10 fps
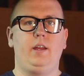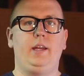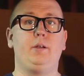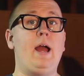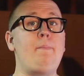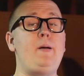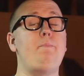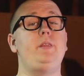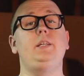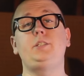And to wrap
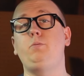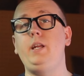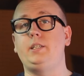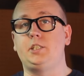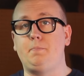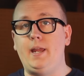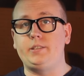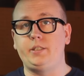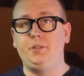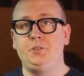up this week's
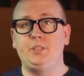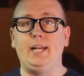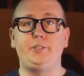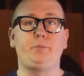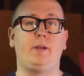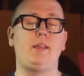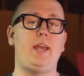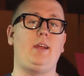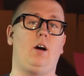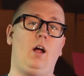space news, I just want to
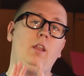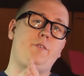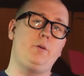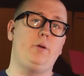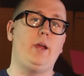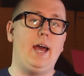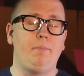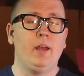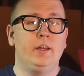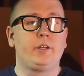thank all of you who
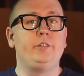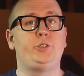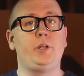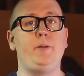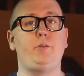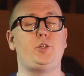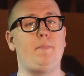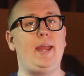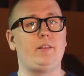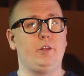help contribute to
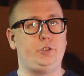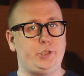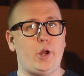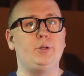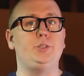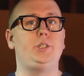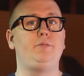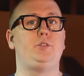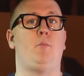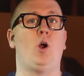make the shows
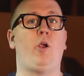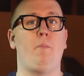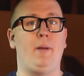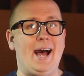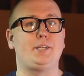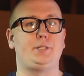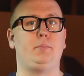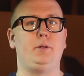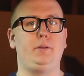of tomorrow possible.